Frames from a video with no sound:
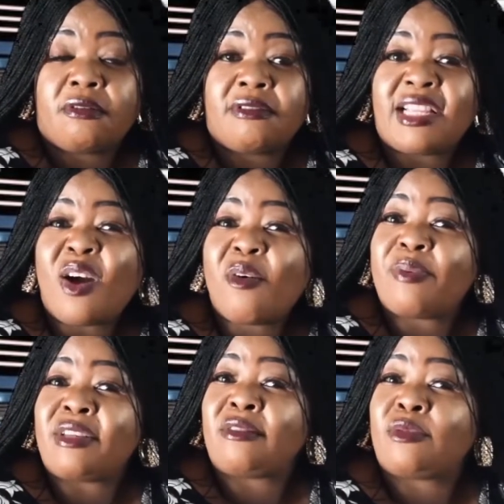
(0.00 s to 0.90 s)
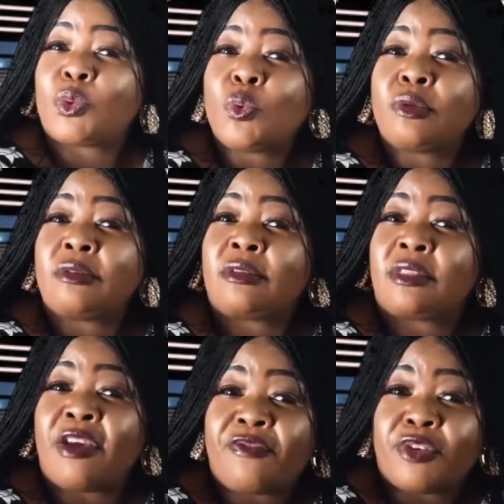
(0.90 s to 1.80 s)
That would be too
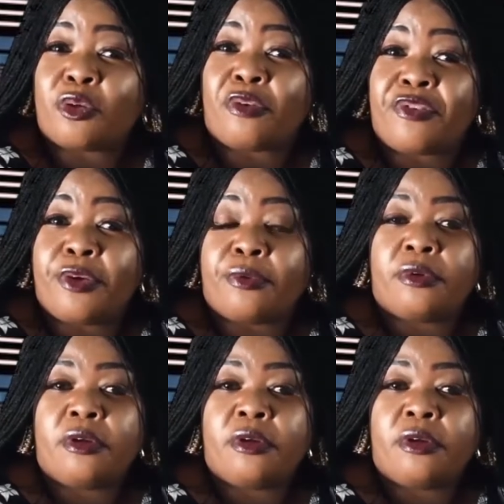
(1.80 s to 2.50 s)
selfish of you.